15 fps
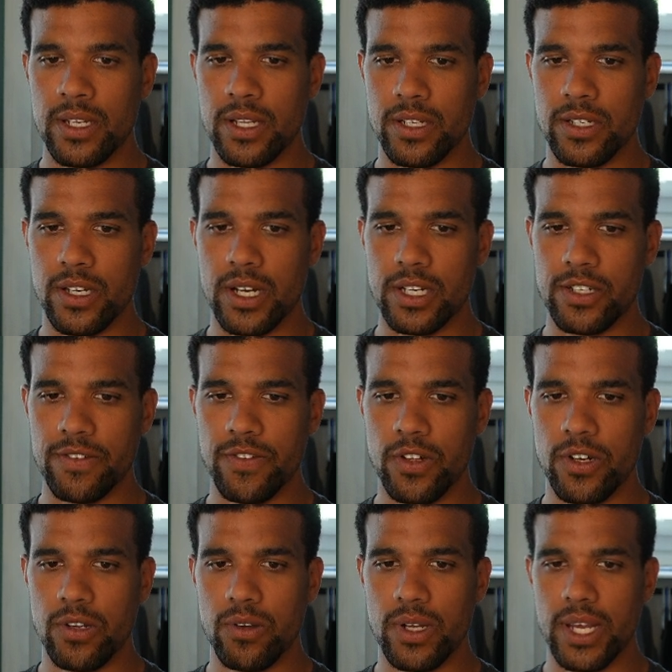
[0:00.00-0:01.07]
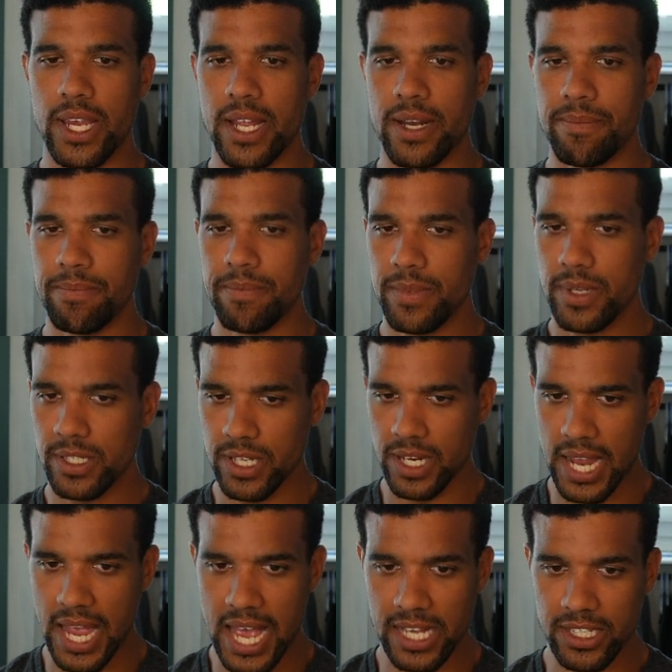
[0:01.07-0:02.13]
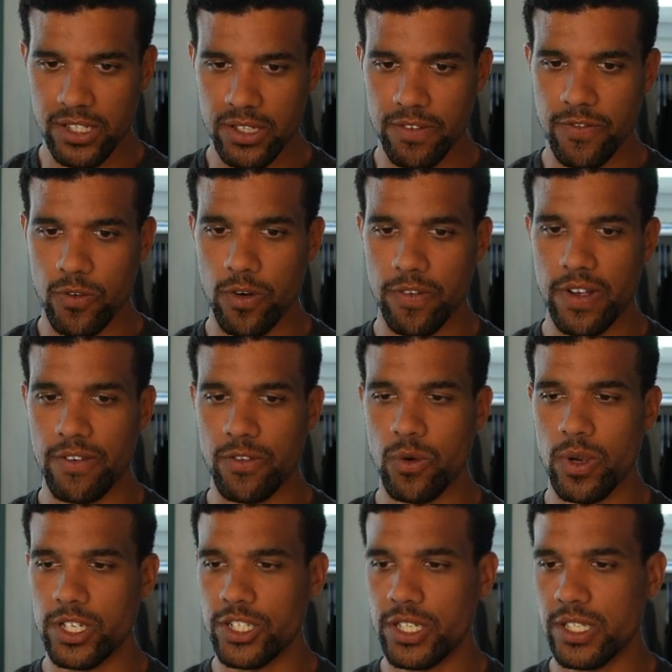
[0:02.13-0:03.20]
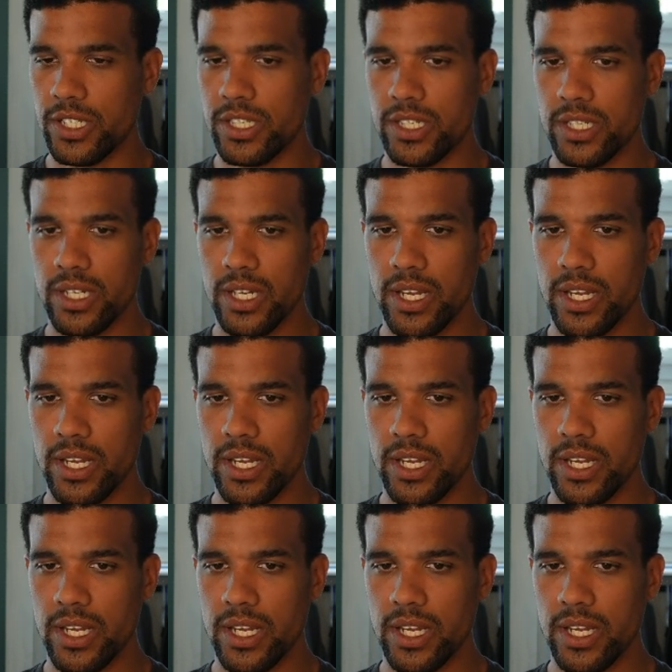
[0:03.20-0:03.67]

That's the actual photo. Again, it's going to ask you the 4 or 5 questions.